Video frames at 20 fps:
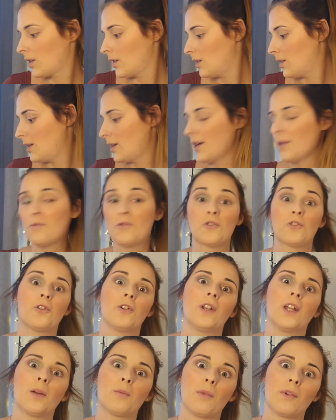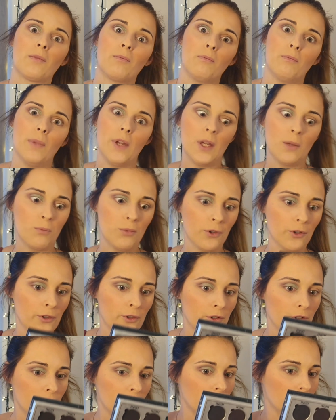Now I'm just going to get my big
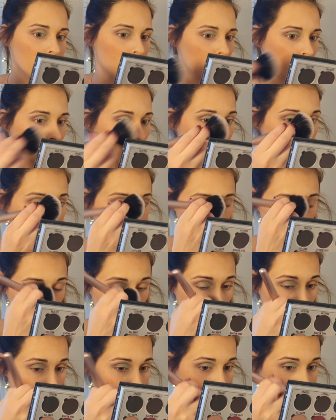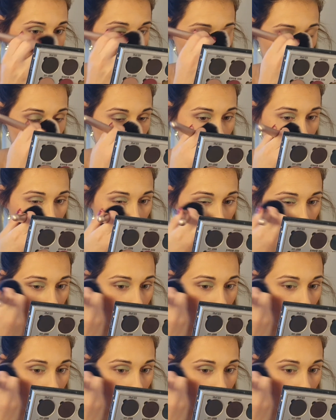brush and just get rid of all this fallout.